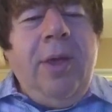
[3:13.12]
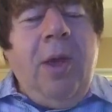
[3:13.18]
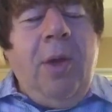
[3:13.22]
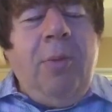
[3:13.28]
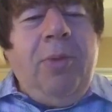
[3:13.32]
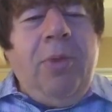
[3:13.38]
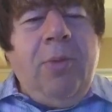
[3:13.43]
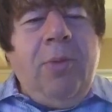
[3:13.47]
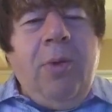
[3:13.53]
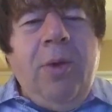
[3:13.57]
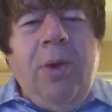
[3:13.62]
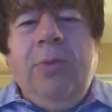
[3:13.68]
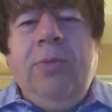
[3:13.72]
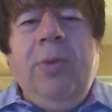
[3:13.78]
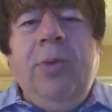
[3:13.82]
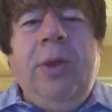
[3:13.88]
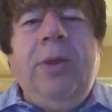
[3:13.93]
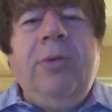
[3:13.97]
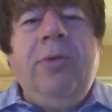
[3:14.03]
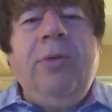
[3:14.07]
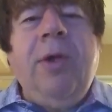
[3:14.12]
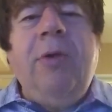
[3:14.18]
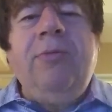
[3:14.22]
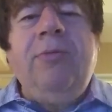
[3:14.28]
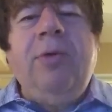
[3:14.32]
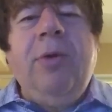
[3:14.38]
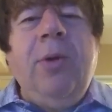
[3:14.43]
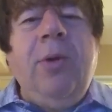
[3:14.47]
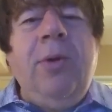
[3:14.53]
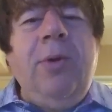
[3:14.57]
help the world
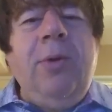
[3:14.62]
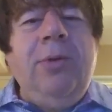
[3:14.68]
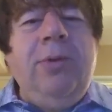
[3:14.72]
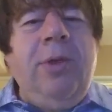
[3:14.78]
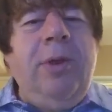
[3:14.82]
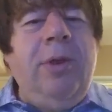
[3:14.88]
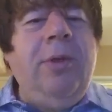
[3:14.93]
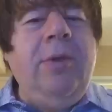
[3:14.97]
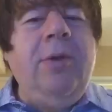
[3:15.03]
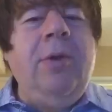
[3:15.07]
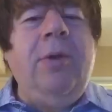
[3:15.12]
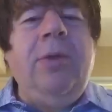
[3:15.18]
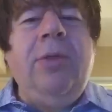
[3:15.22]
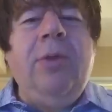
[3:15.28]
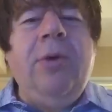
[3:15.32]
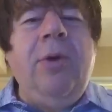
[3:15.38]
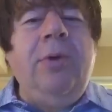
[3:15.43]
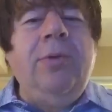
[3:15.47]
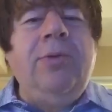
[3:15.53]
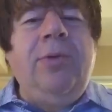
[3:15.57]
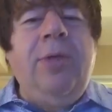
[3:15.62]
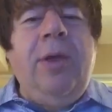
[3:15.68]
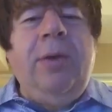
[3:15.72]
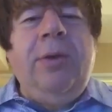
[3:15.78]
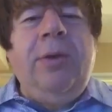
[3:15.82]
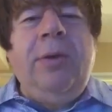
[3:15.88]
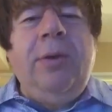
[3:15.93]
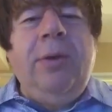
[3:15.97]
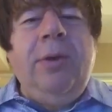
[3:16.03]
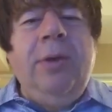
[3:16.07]
rediscover gold and go to the gold
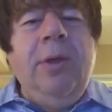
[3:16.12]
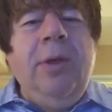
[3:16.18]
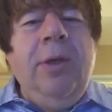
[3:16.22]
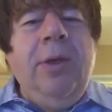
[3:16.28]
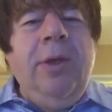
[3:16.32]
standard?